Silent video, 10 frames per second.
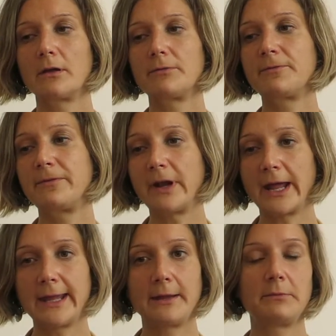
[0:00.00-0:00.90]

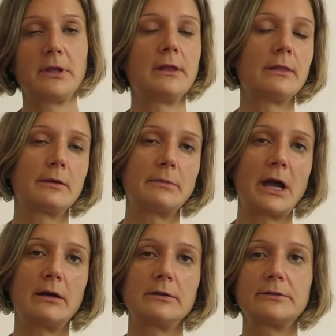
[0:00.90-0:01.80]
flame in the
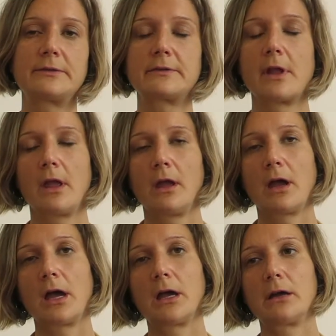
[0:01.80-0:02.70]
mouth,
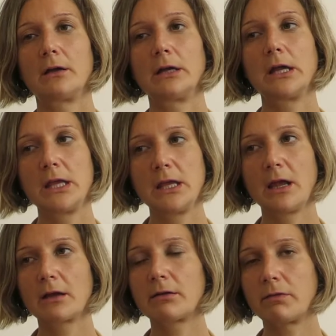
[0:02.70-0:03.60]

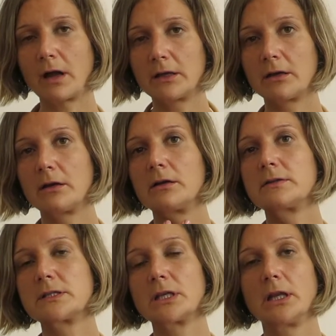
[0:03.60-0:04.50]
hear
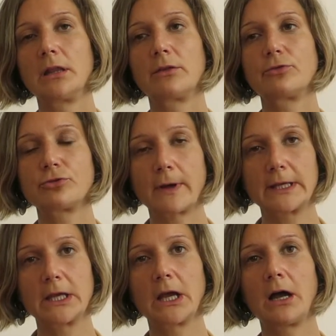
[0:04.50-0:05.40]
crackles in the
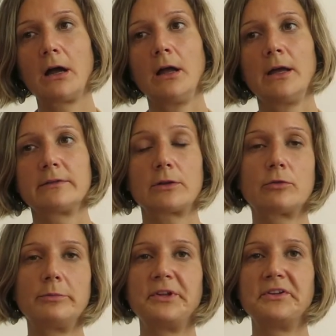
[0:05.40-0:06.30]
trachea, that
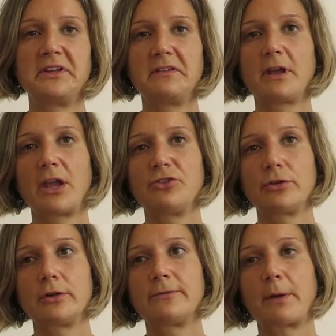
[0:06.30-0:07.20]
could be an
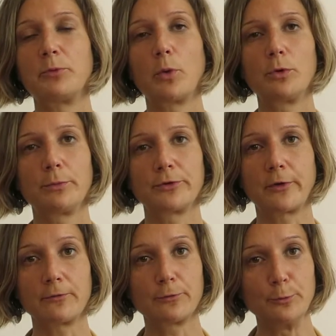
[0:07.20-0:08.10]
indication of abnormal amount
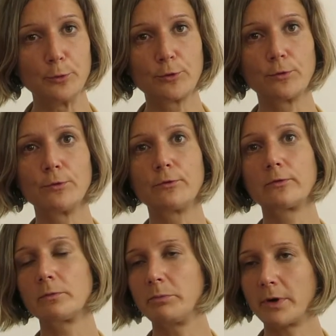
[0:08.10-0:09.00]
of
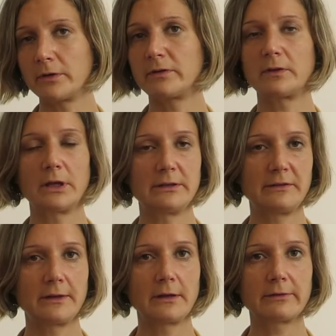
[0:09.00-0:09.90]
mucus, pus,
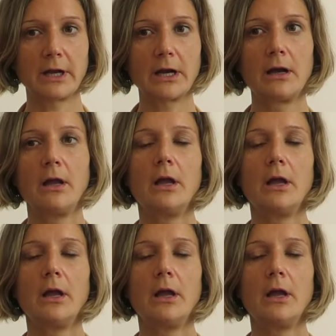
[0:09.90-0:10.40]
anything there.